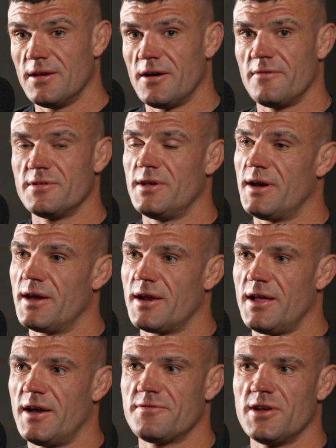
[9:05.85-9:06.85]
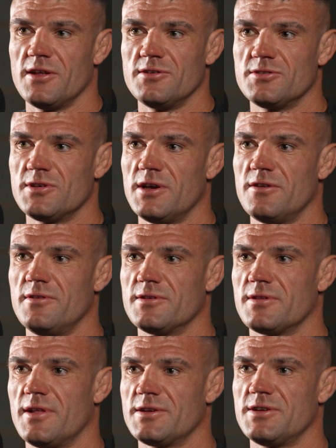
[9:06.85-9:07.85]
obviously I had life-changing surgery,
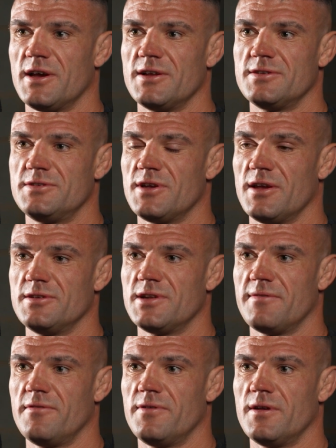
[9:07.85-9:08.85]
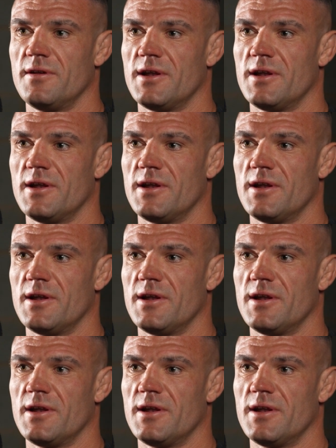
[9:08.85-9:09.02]
so that changed everything.